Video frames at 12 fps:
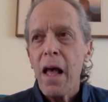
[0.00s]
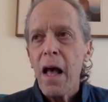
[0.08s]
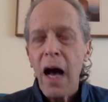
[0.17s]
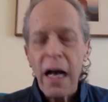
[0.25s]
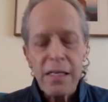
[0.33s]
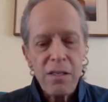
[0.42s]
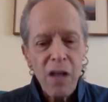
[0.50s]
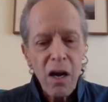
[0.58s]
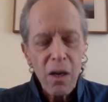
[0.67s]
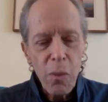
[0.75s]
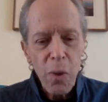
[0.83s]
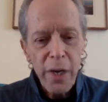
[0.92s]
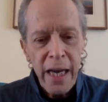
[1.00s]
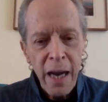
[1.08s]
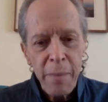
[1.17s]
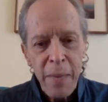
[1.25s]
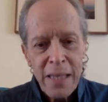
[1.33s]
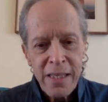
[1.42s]
I started working
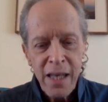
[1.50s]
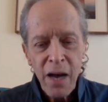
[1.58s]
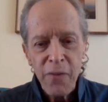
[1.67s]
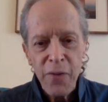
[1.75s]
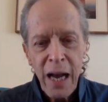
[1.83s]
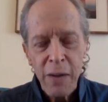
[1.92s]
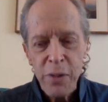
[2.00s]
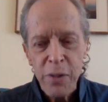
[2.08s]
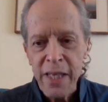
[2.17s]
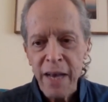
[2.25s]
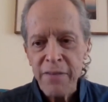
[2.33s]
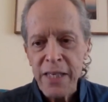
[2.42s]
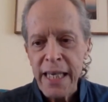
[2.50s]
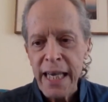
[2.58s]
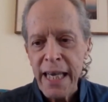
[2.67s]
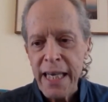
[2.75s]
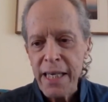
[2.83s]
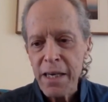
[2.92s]
on myself when I was
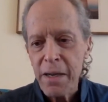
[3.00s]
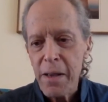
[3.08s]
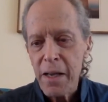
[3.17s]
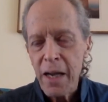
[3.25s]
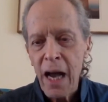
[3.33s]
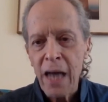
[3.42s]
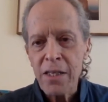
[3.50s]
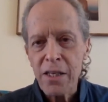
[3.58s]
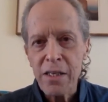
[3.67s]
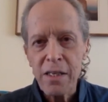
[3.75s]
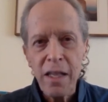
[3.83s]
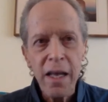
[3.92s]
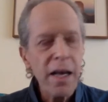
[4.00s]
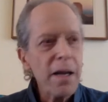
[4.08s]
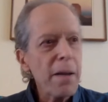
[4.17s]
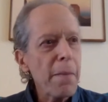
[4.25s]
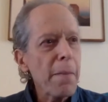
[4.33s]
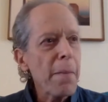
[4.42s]
17, consciously.
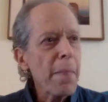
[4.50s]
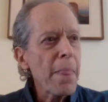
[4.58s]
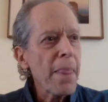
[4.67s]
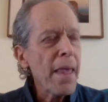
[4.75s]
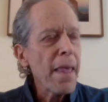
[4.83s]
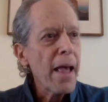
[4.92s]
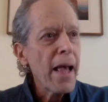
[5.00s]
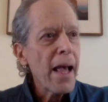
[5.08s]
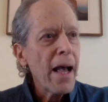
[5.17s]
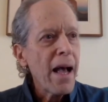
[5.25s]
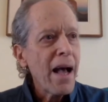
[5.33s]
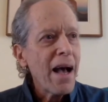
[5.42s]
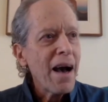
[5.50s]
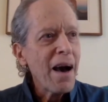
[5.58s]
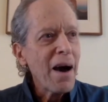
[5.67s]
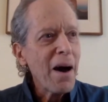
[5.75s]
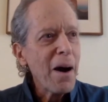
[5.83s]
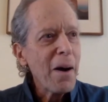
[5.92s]

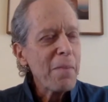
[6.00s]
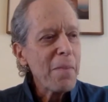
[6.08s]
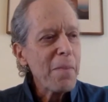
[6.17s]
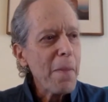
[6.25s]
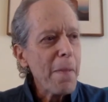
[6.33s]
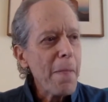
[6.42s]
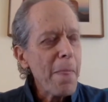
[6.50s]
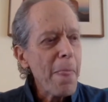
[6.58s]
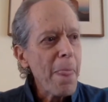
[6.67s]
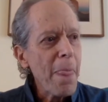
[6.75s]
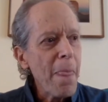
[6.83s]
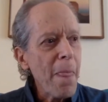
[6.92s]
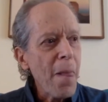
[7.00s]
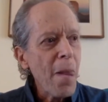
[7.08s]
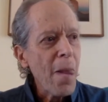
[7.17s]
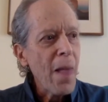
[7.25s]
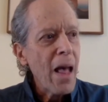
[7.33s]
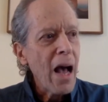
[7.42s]
I
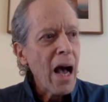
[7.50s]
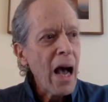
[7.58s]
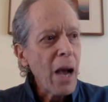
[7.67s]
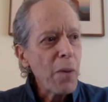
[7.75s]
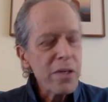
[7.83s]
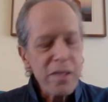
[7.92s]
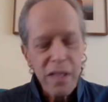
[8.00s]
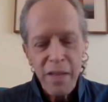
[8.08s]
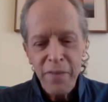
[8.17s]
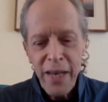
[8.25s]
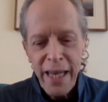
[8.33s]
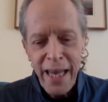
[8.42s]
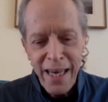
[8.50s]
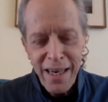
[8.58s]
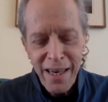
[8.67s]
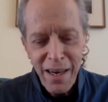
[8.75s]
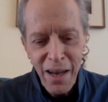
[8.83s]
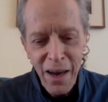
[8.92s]
was living
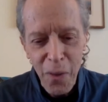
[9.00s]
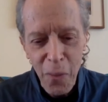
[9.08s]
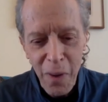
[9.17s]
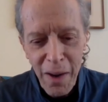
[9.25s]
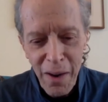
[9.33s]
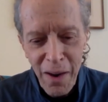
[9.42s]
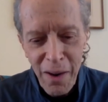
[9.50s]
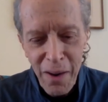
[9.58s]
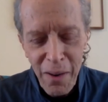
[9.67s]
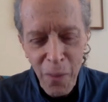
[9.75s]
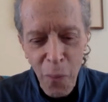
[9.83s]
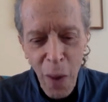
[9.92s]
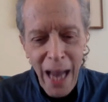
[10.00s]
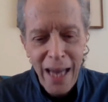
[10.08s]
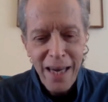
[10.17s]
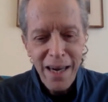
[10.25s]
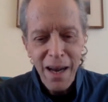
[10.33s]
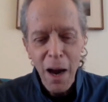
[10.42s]
in
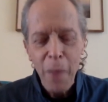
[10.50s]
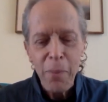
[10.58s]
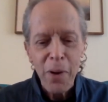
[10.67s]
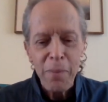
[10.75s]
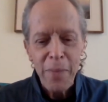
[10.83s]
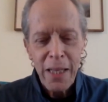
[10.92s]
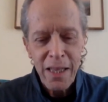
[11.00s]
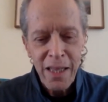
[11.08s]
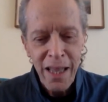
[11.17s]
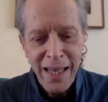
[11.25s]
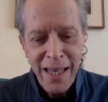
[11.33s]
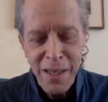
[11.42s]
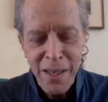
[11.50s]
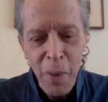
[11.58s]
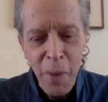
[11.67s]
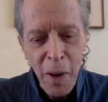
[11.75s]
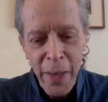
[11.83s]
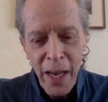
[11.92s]
white upper middle class
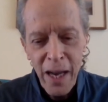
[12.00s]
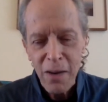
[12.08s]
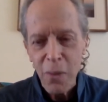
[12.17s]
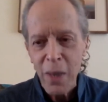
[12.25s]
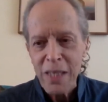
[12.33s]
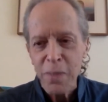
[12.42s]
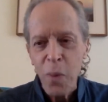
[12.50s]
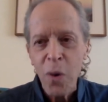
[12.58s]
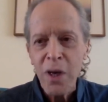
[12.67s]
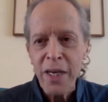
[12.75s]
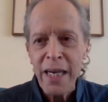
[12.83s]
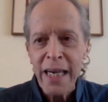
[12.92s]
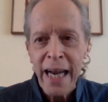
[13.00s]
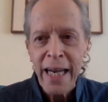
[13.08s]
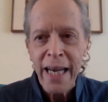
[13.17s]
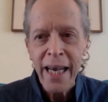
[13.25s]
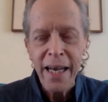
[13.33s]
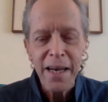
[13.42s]
suburbia, Westport,
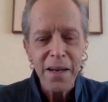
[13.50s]
Connecticut.